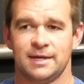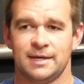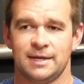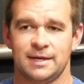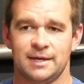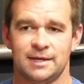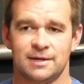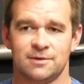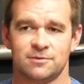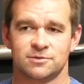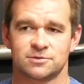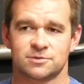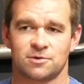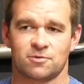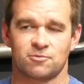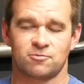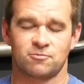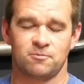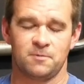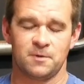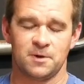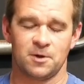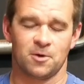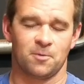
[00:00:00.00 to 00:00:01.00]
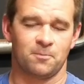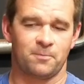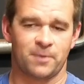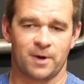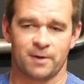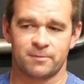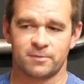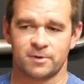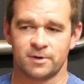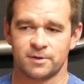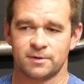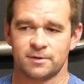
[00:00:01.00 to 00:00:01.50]
And it was a real
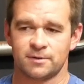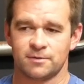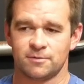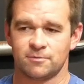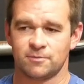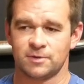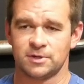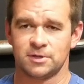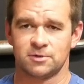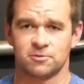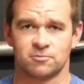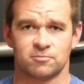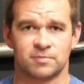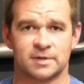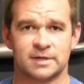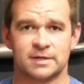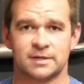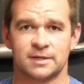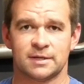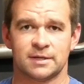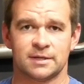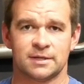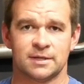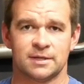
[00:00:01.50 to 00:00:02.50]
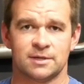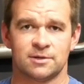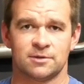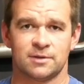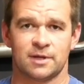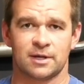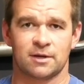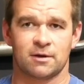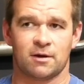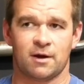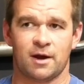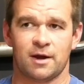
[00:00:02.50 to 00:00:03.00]
bummer when you're reading and you're
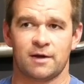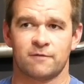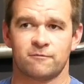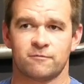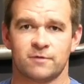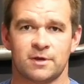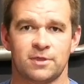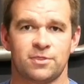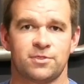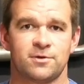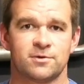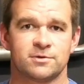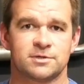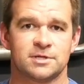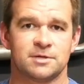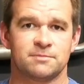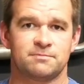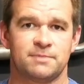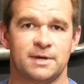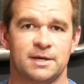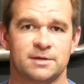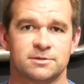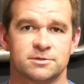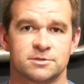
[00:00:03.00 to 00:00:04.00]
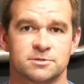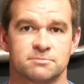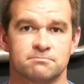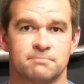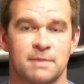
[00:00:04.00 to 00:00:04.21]
like, all right, I've read 13 pages.